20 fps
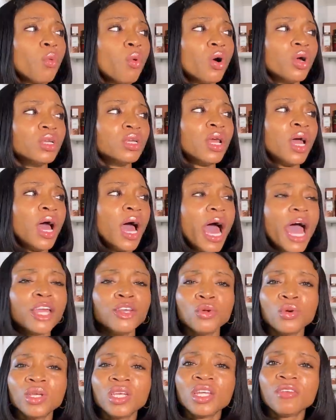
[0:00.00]
one i
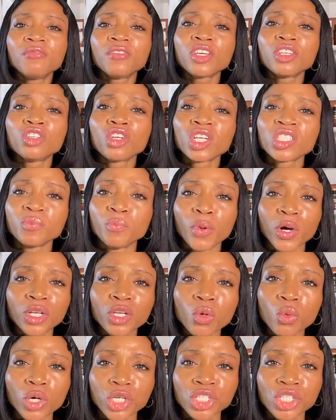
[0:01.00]
know nivea does
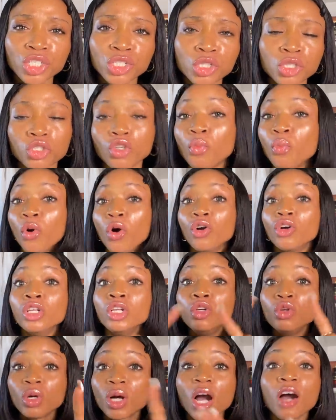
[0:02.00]
body washes too but
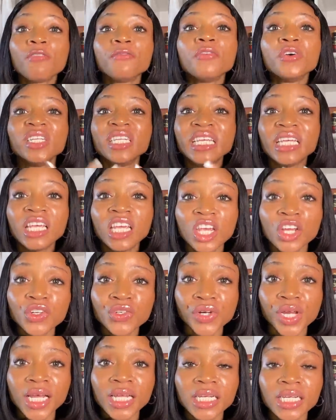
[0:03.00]
look out for the
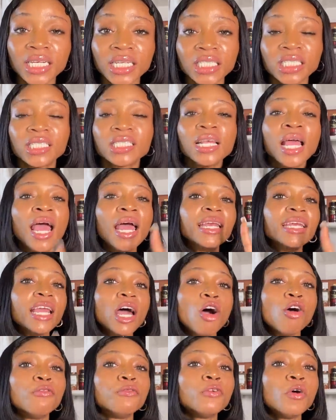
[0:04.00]
ingredient list
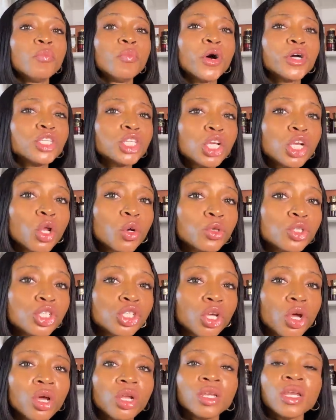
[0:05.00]
now for body
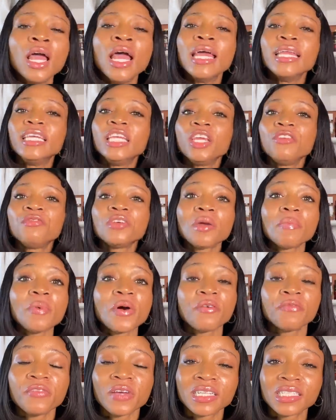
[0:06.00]
lotion nivea
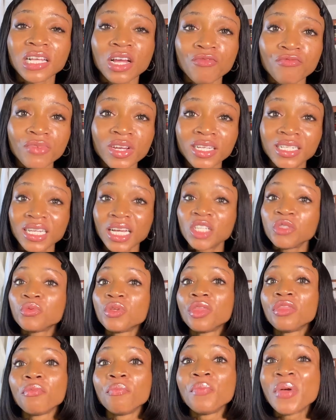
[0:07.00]
perfect and radiant
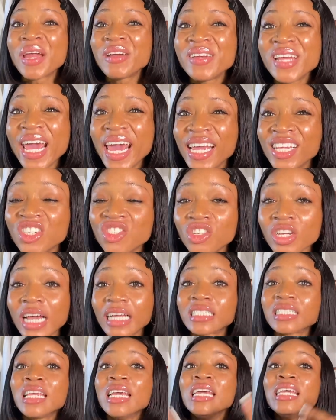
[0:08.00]
with berry
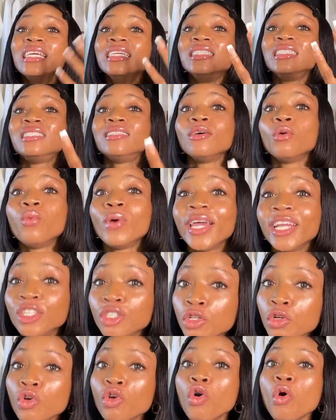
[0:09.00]
extract is the way
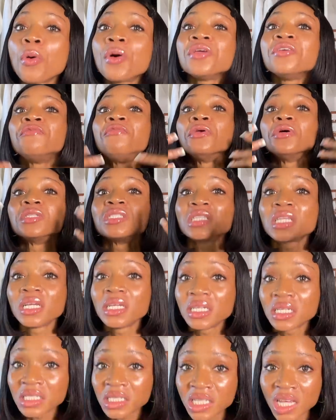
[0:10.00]
to go if your
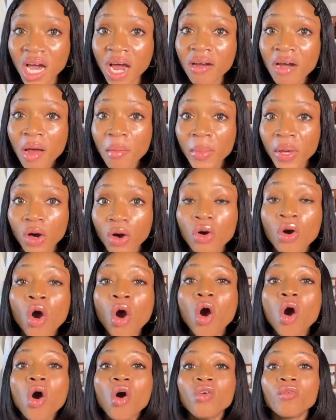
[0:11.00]
skin is caramel
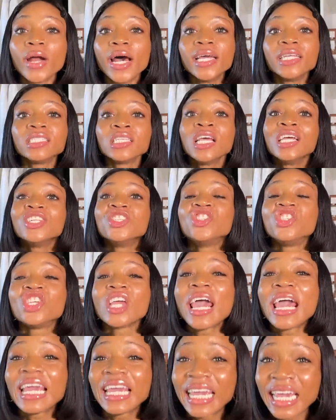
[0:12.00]
all right
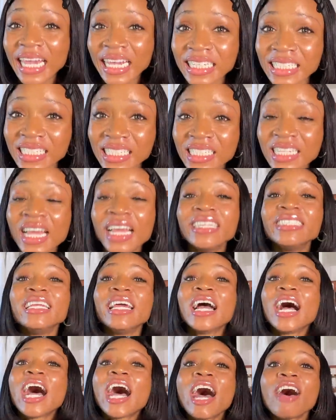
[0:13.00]
Jergens they
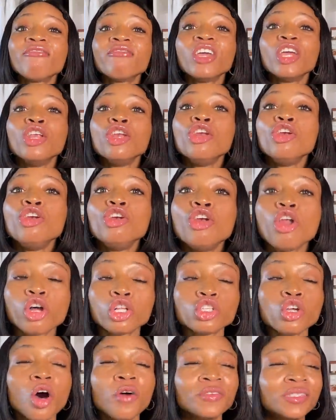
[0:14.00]
have a
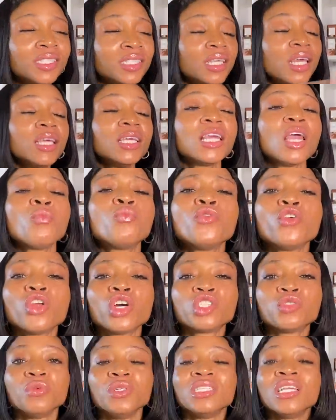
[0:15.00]
lot of skincare
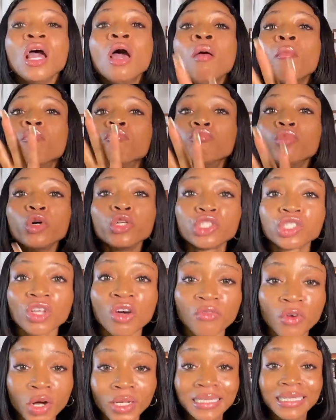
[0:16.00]
products with most
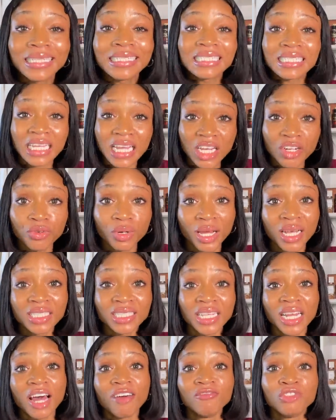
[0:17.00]
of all these ingredients
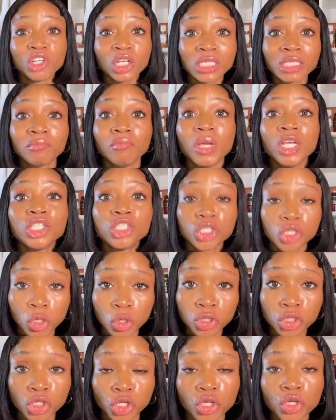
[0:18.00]
that i've just
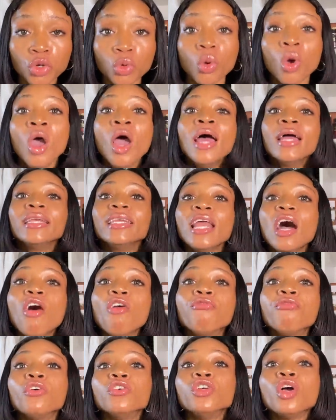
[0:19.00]
mentioned to you now
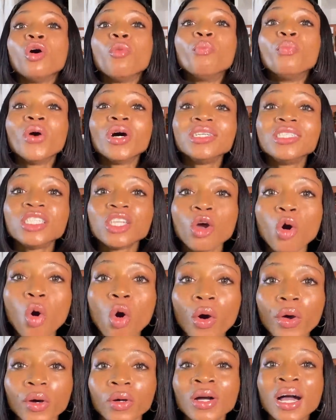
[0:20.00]
for your body
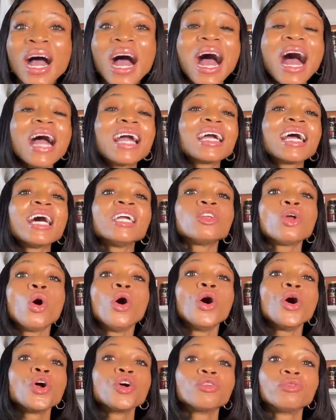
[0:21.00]
oil argan
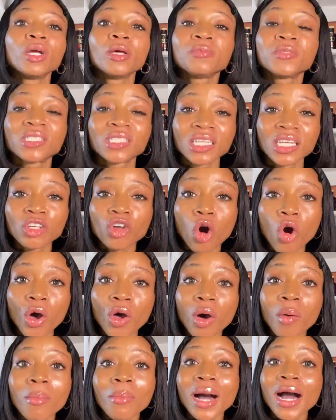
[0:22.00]
oil grapeseed
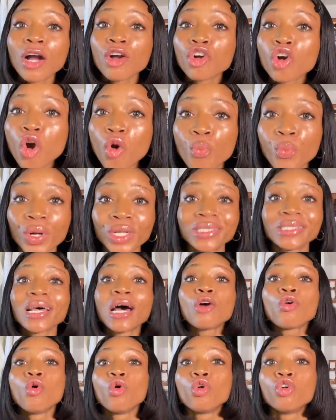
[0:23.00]
oil mango
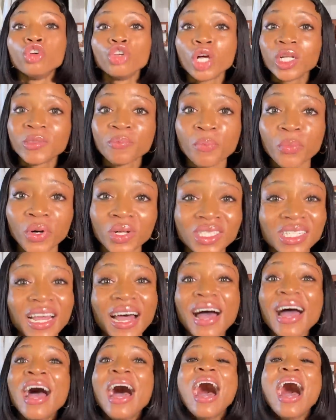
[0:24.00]
butter coconut butter